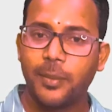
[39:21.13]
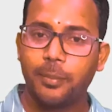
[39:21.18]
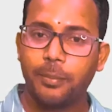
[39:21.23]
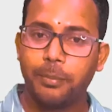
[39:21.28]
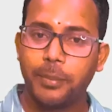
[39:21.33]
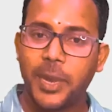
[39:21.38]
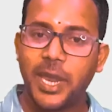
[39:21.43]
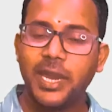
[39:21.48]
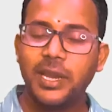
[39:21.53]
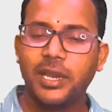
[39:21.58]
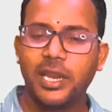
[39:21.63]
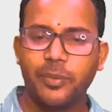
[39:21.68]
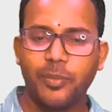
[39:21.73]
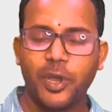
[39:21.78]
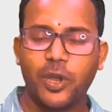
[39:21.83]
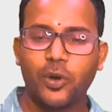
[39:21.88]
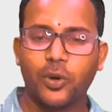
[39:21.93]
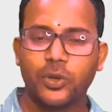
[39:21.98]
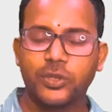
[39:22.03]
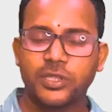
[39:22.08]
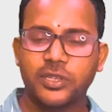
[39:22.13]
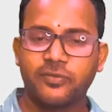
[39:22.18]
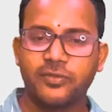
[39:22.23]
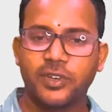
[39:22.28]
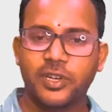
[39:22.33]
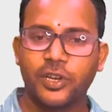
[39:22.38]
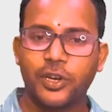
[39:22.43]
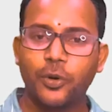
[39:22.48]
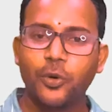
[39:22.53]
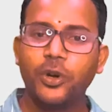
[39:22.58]
mainly because of a
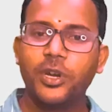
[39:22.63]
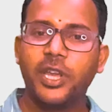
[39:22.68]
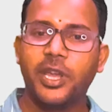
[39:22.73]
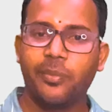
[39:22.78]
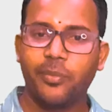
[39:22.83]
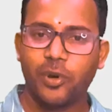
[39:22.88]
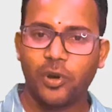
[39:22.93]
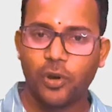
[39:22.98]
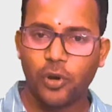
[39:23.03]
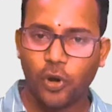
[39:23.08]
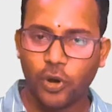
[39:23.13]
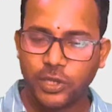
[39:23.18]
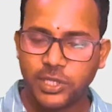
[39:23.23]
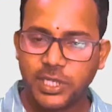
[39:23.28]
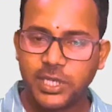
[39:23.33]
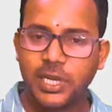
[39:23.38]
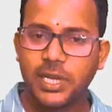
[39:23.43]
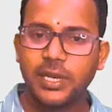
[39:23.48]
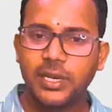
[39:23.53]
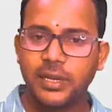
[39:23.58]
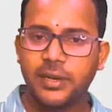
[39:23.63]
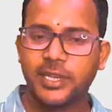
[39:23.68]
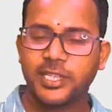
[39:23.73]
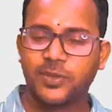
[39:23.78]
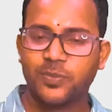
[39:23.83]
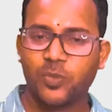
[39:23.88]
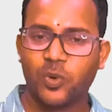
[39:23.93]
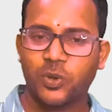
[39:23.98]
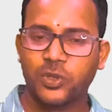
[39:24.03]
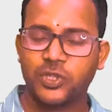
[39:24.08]
good immunological
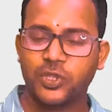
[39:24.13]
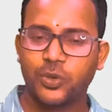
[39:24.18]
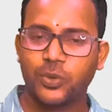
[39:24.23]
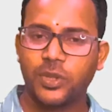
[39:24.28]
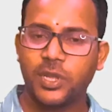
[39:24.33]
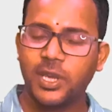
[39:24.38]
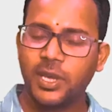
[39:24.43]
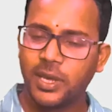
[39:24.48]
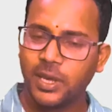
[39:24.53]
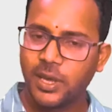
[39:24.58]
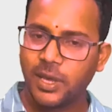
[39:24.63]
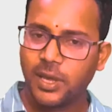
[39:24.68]
response to the